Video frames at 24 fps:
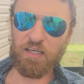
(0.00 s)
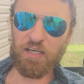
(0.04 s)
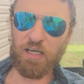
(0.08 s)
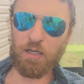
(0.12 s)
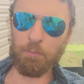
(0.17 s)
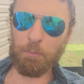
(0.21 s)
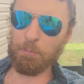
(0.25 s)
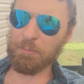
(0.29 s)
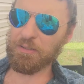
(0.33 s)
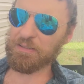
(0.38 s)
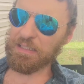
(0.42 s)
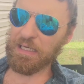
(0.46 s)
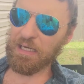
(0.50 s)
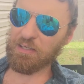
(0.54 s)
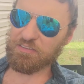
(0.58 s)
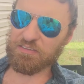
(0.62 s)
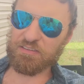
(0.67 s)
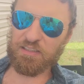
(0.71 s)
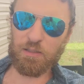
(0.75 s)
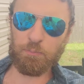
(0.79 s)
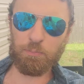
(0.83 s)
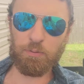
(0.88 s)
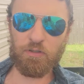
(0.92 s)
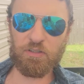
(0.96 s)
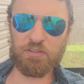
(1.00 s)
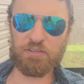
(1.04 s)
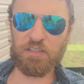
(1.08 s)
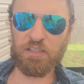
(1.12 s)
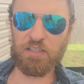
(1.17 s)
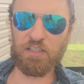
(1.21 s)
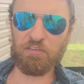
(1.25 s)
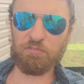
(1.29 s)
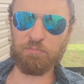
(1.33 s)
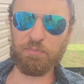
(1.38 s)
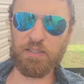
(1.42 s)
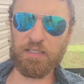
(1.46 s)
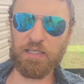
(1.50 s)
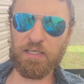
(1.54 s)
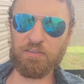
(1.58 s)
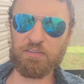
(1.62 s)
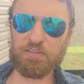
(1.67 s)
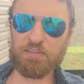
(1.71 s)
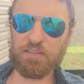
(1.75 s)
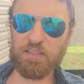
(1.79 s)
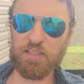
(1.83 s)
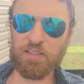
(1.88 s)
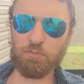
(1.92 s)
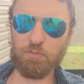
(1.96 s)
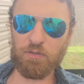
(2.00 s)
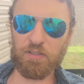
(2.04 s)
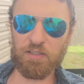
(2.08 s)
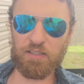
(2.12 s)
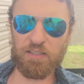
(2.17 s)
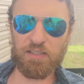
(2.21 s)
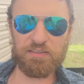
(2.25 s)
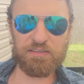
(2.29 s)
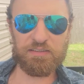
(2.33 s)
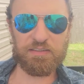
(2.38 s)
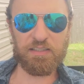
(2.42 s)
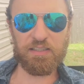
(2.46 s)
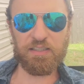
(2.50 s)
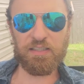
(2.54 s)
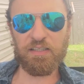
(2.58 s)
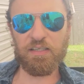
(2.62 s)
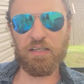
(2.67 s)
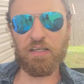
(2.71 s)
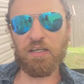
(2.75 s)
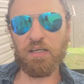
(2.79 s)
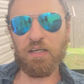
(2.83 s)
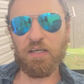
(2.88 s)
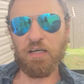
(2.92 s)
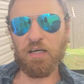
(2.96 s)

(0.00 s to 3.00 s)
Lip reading: I'm just an outside person. I love being outside. What can I say?